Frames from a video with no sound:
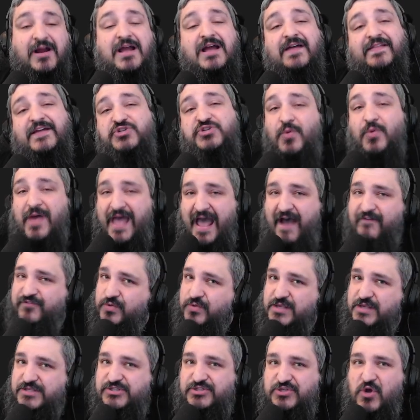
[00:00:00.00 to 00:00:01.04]
that you have to
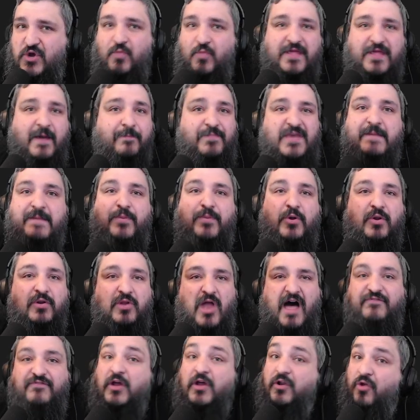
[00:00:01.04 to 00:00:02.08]
assume that people
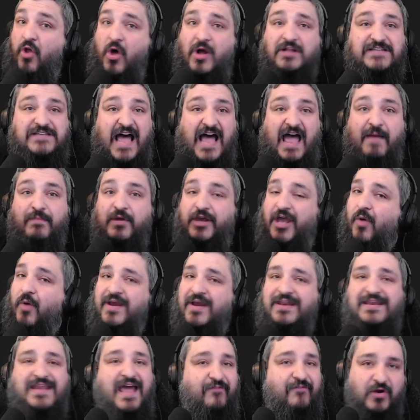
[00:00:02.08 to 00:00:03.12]
left a long time ago
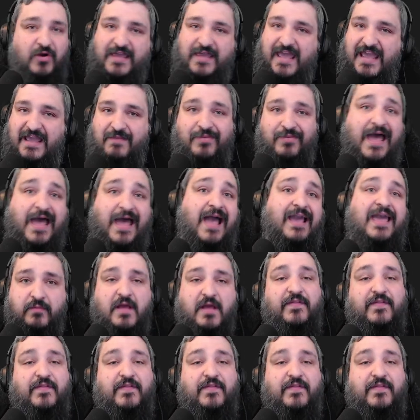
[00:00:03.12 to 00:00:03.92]
and never came back.